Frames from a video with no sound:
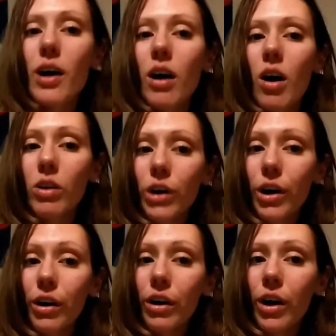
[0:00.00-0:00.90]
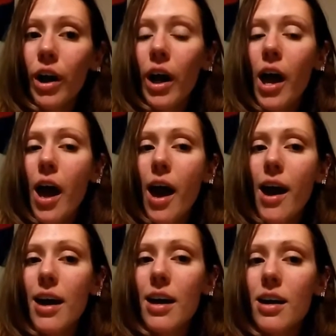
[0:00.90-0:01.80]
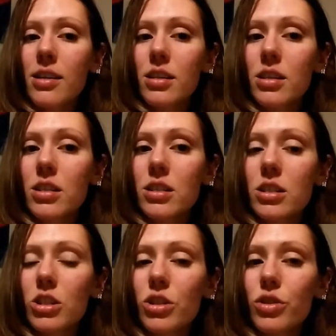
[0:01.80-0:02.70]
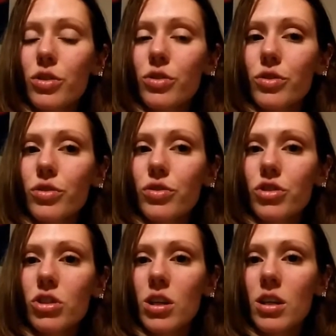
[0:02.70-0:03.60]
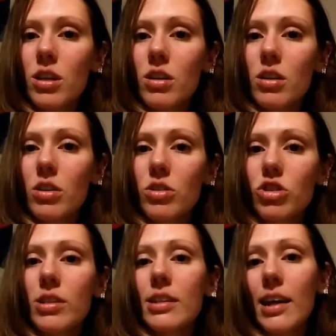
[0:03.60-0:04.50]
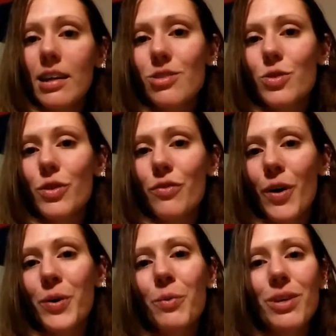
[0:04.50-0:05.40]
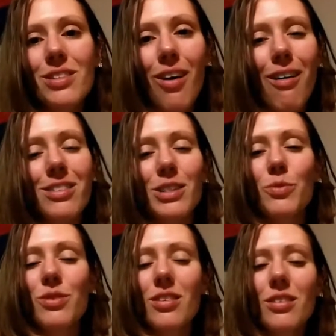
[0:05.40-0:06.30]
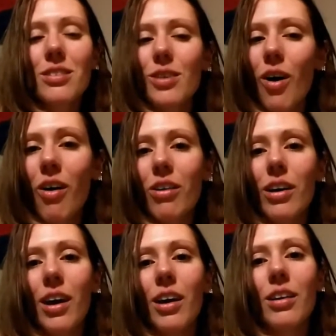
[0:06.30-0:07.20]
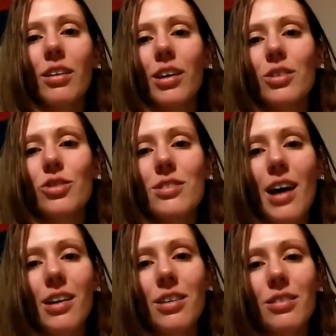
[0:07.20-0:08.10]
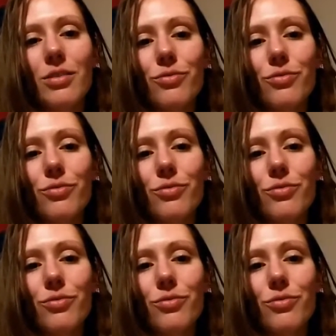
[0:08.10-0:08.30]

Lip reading: I called her, and she did answer the phone, and we talked, and it was good to talk and just kind of